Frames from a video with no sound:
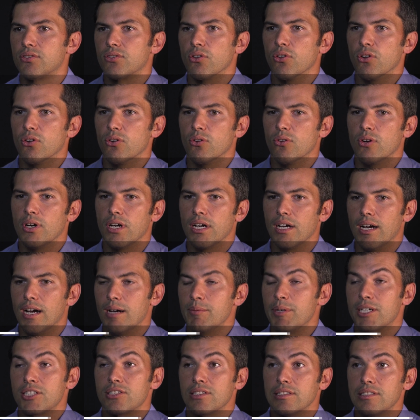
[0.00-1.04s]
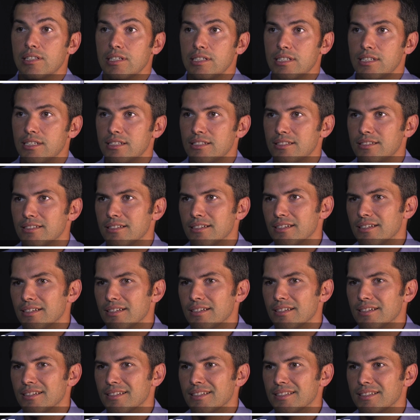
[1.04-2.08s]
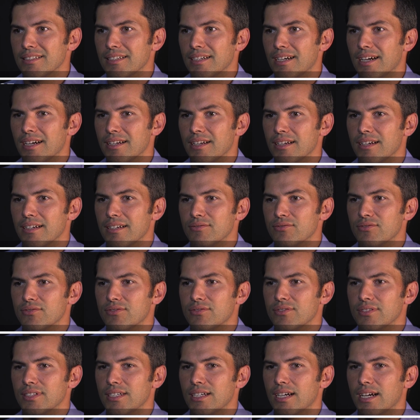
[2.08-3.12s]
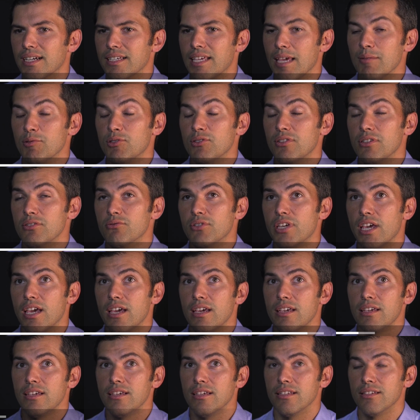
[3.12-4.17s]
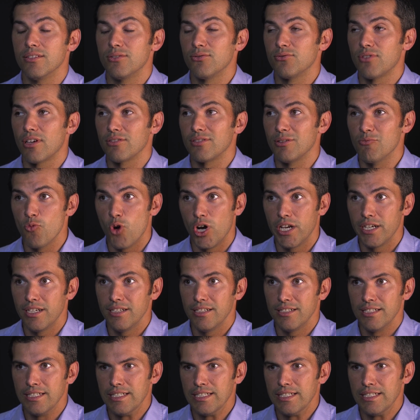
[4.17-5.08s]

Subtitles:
So I'm Argentinian. I came to the UK in 2001.